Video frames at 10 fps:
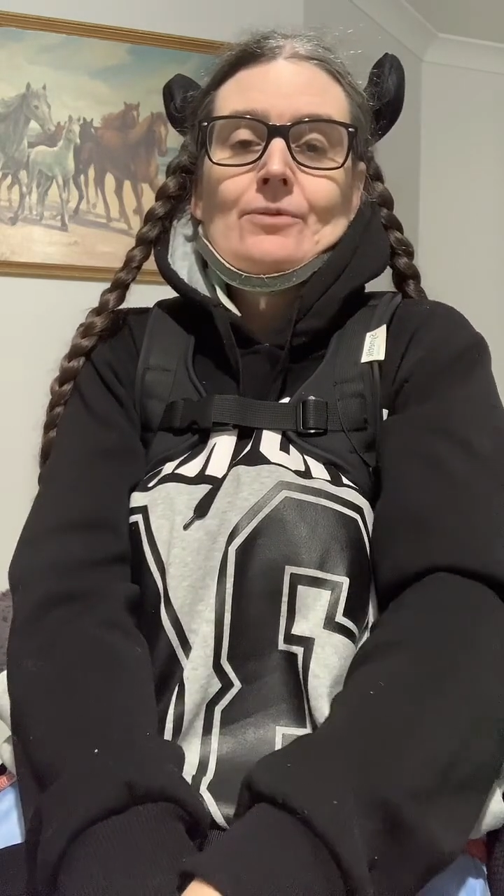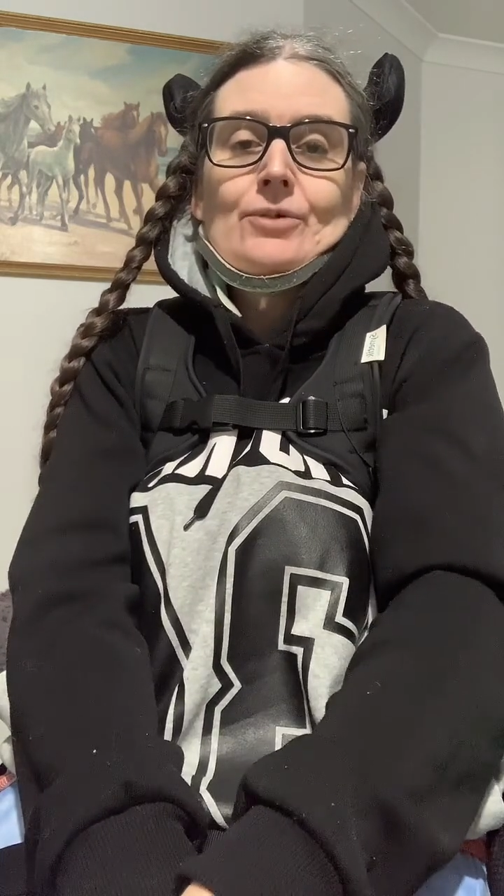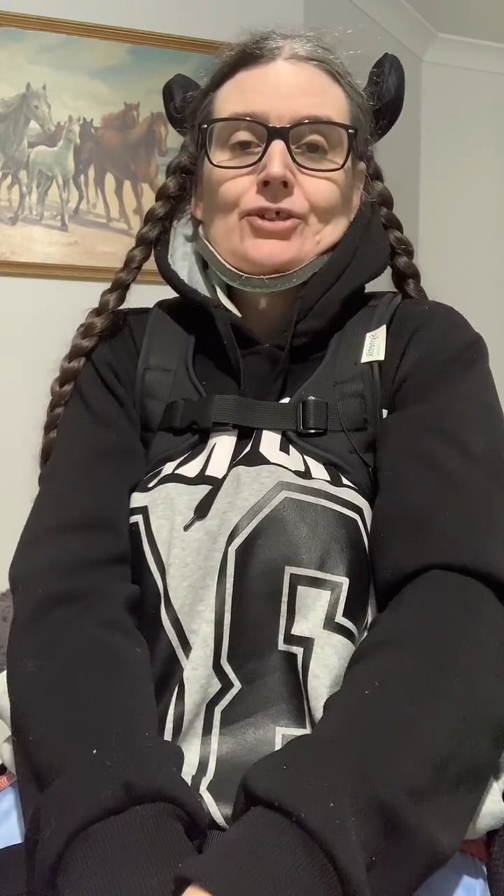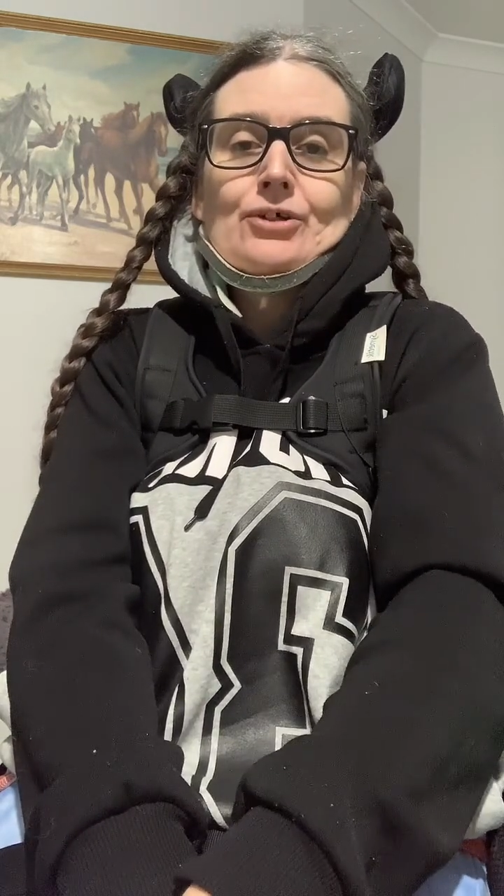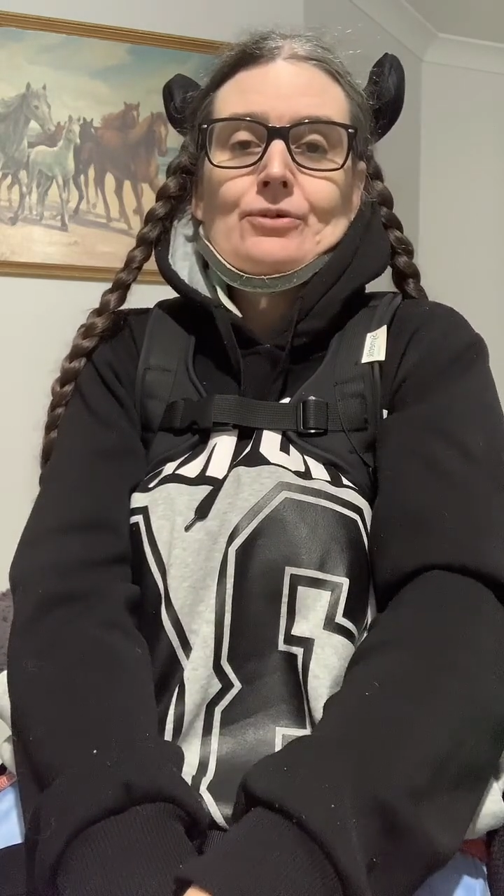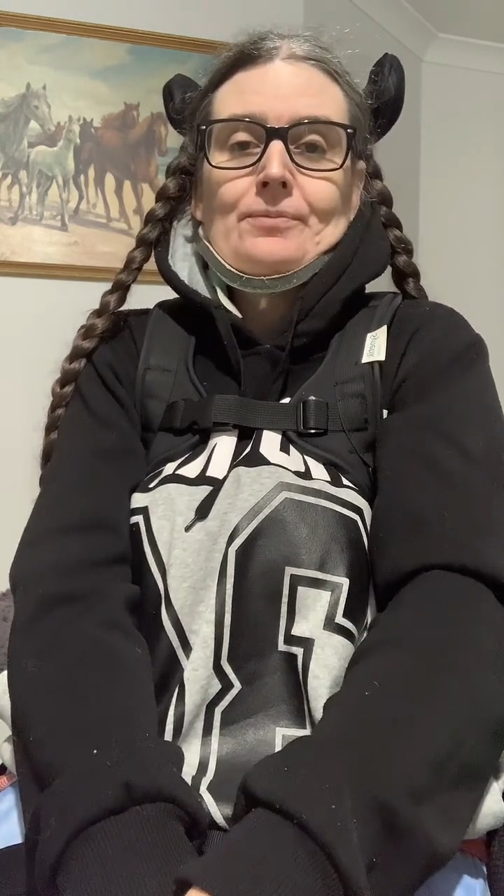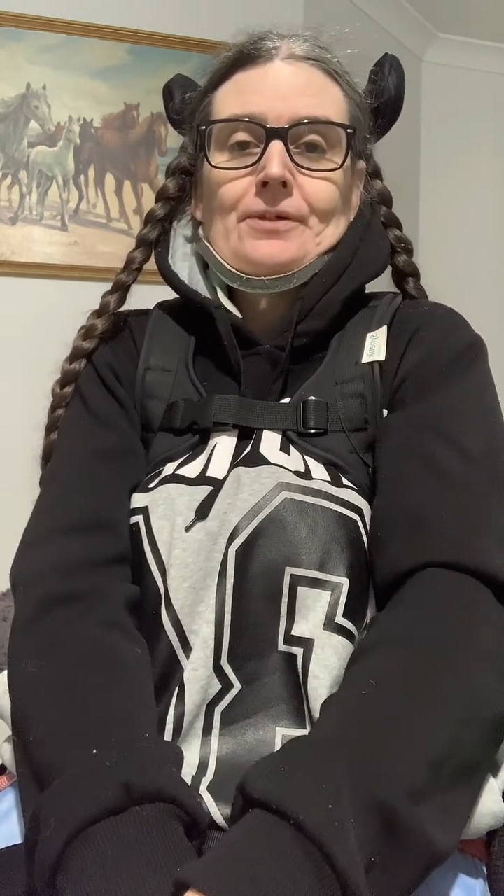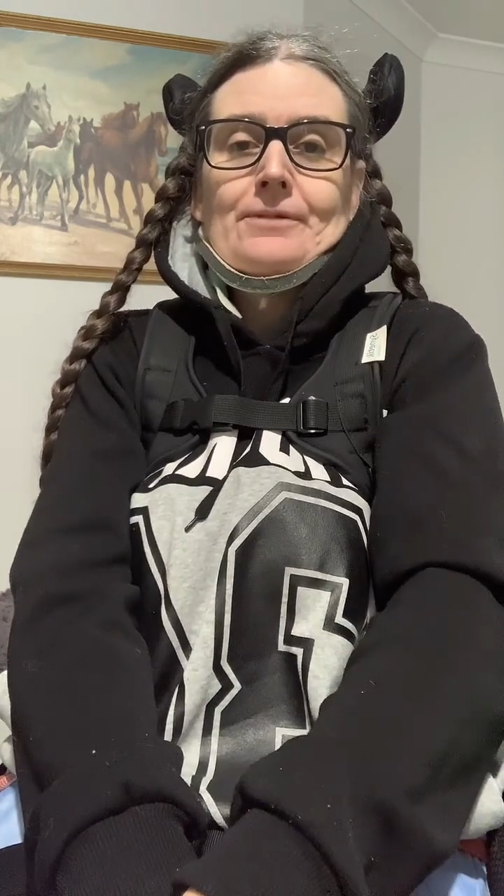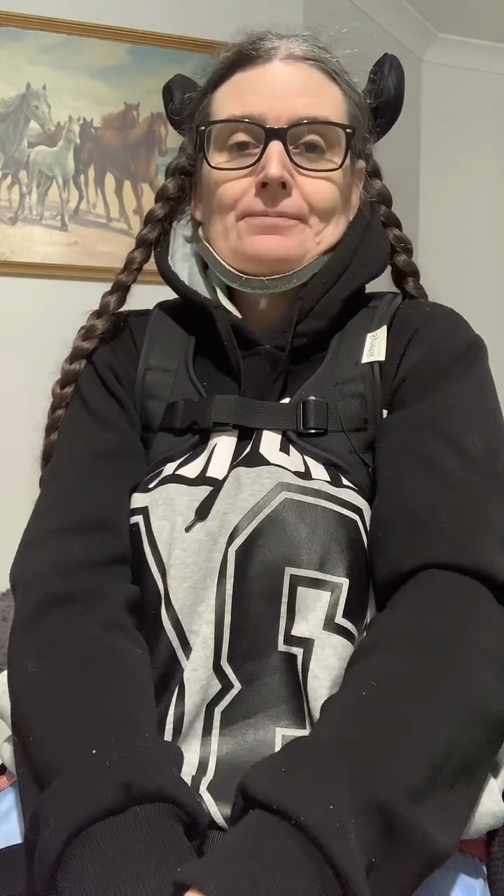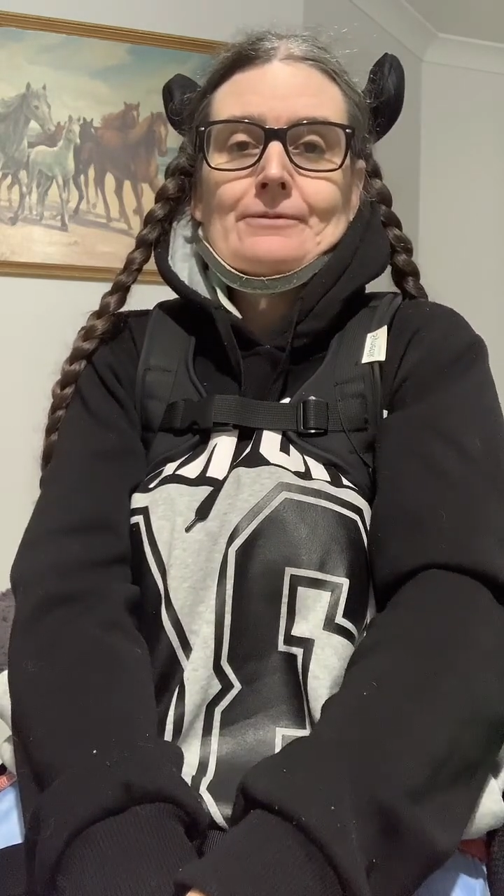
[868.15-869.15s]
we show
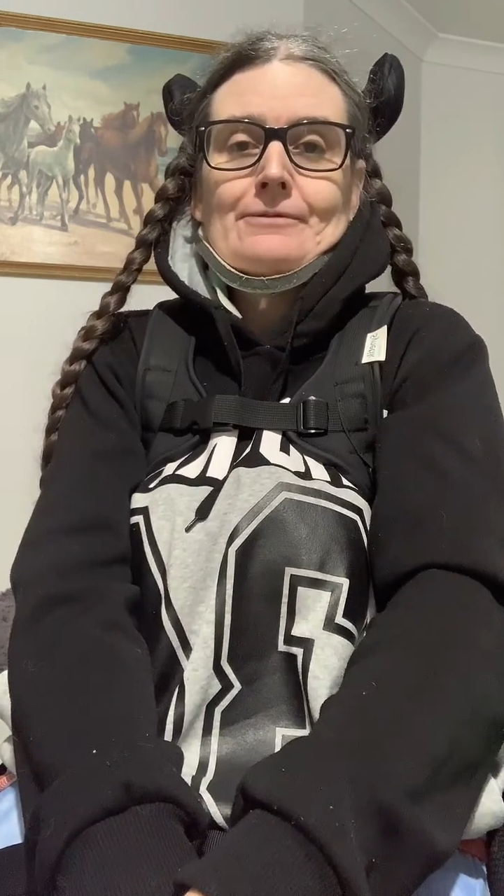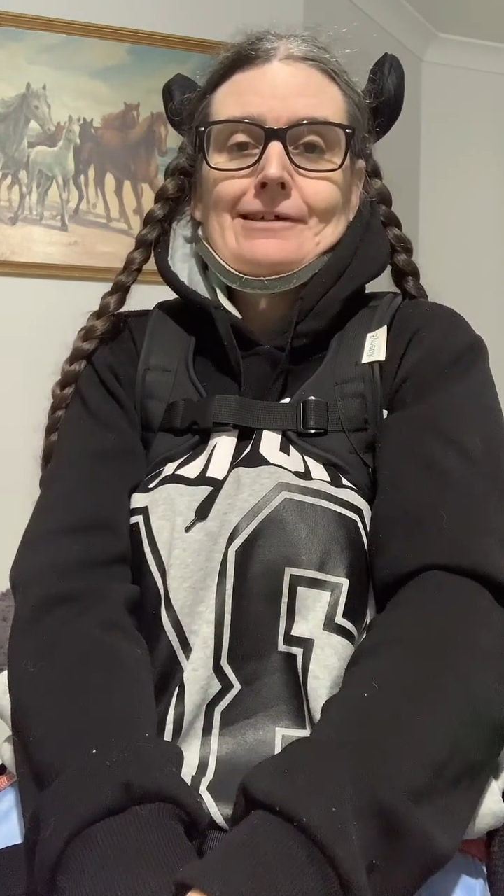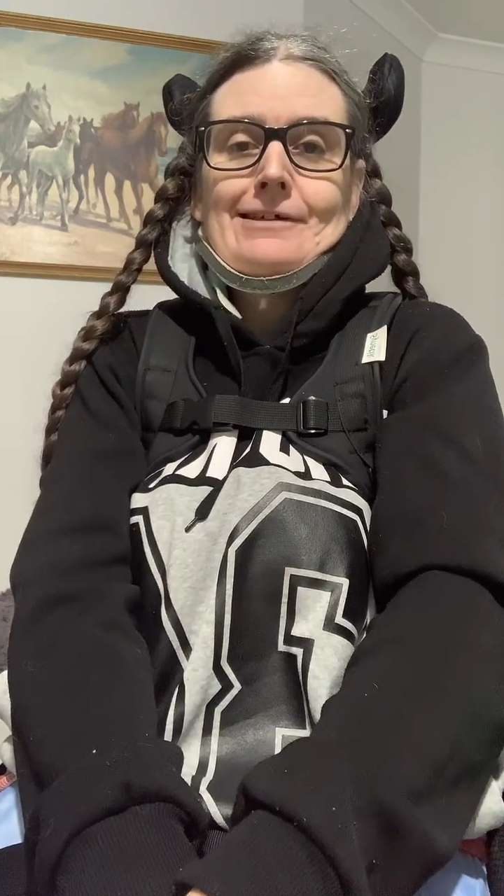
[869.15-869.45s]
people.